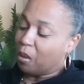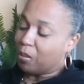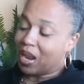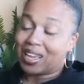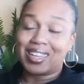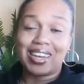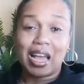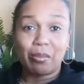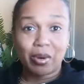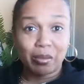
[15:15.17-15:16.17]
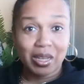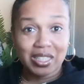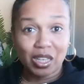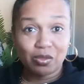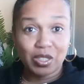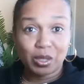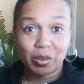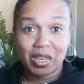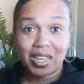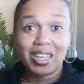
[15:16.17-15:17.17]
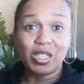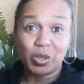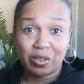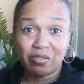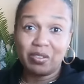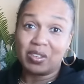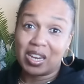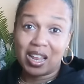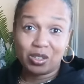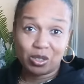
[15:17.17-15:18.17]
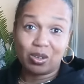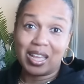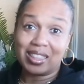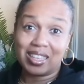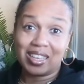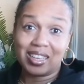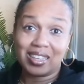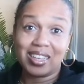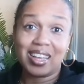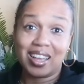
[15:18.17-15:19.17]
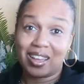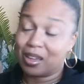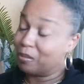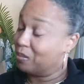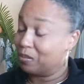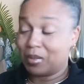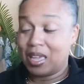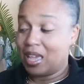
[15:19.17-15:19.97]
But I could not bring myself to spend one hundred fifty dollars on that thing. Um,